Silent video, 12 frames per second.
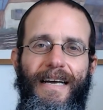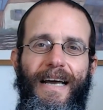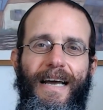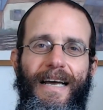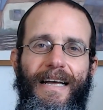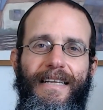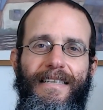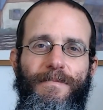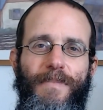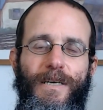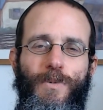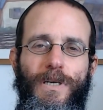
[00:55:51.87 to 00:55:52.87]
And
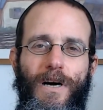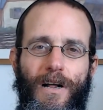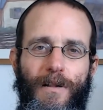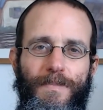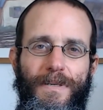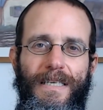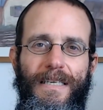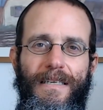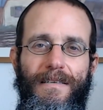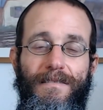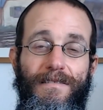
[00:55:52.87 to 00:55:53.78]
may we all be